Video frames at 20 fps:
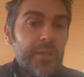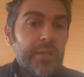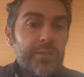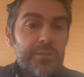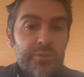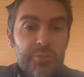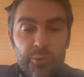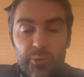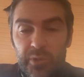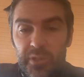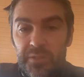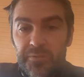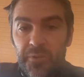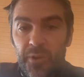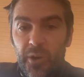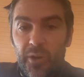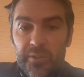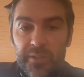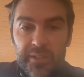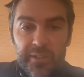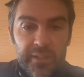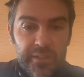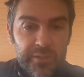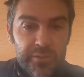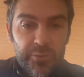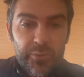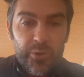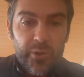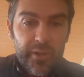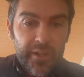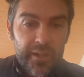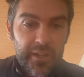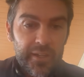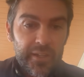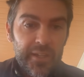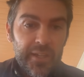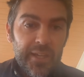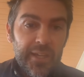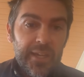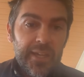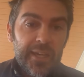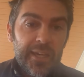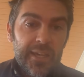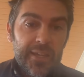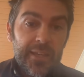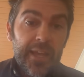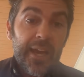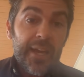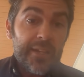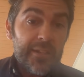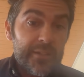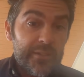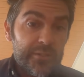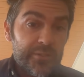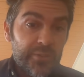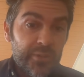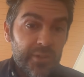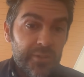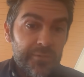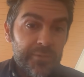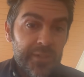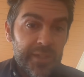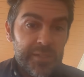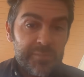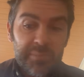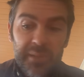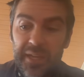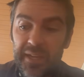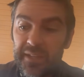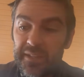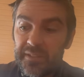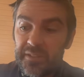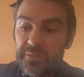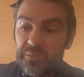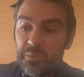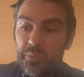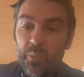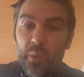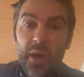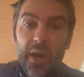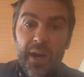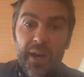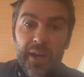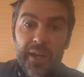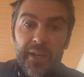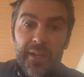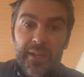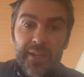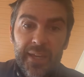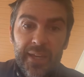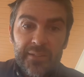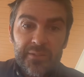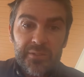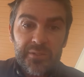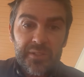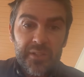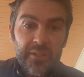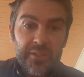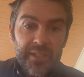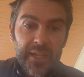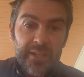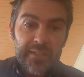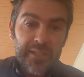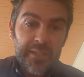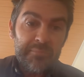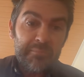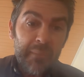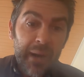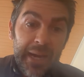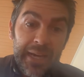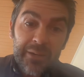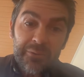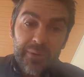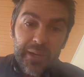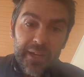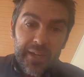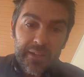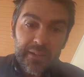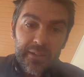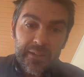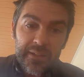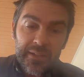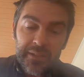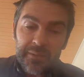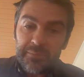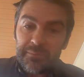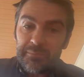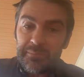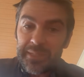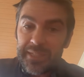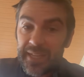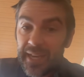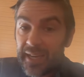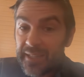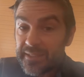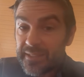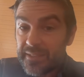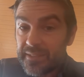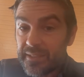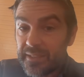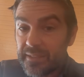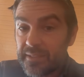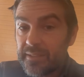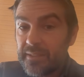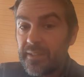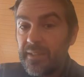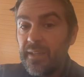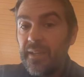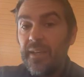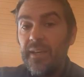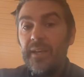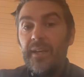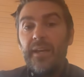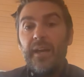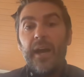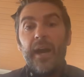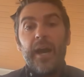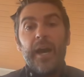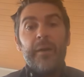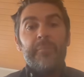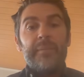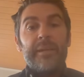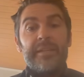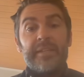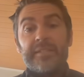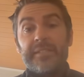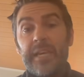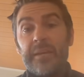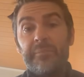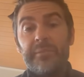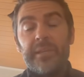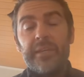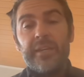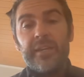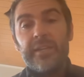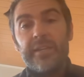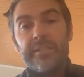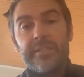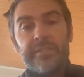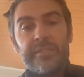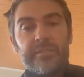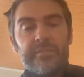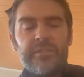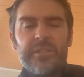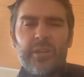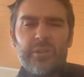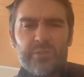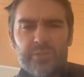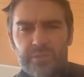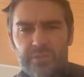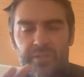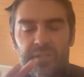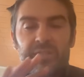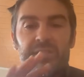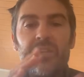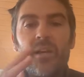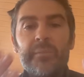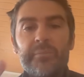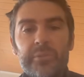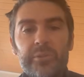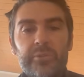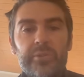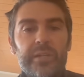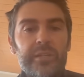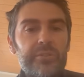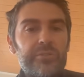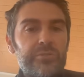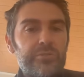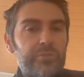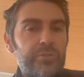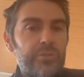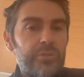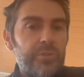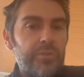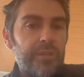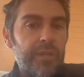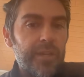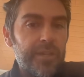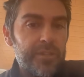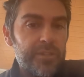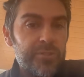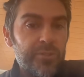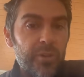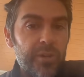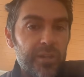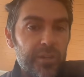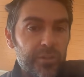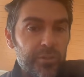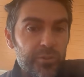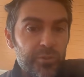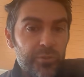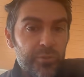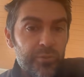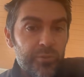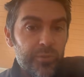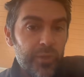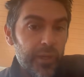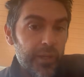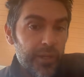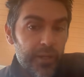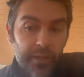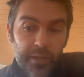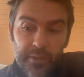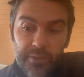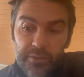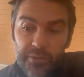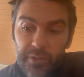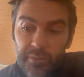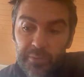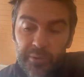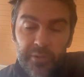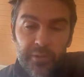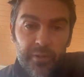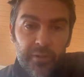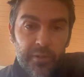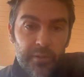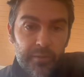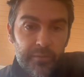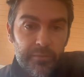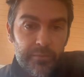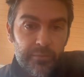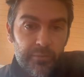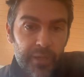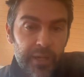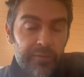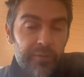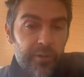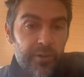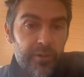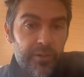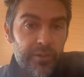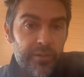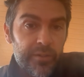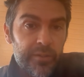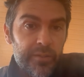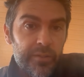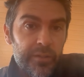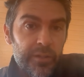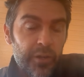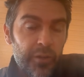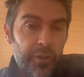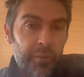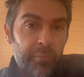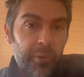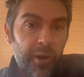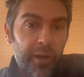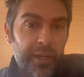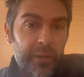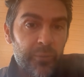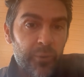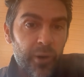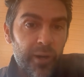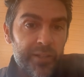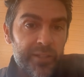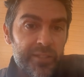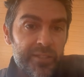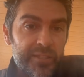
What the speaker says: storage vault in this new organ. And that sort of explains why cancer cells actually migrate in metastasis. And the same thing is, to some degree true in starting a new tumor. Whenever, the body wants